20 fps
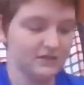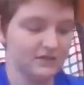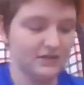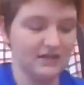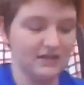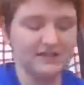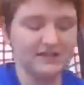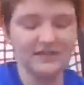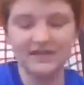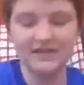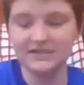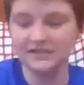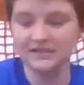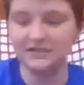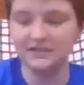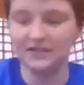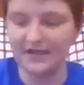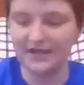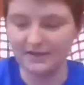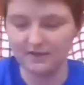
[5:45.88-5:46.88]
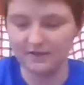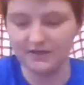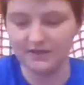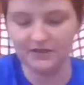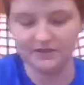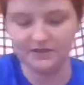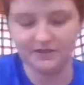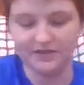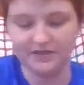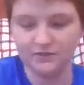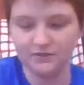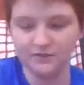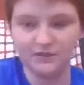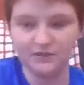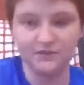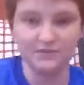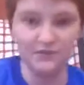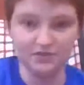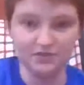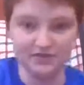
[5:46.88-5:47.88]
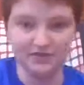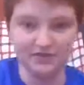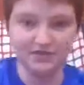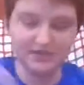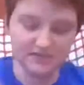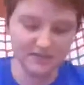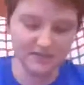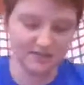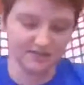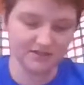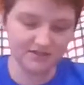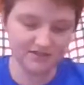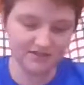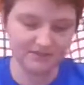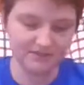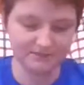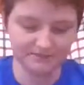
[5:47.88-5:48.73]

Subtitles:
so that's the lighter color. That's what I'm using here.